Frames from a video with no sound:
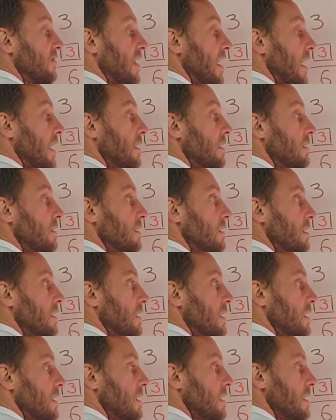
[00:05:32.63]
10
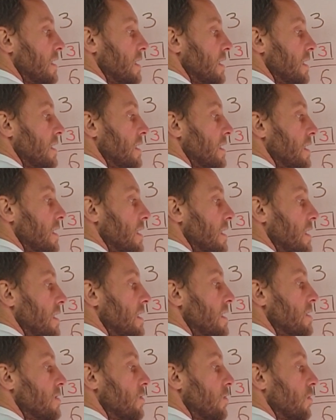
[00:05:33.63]

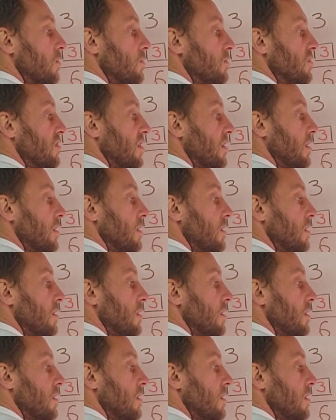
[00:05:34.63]
equals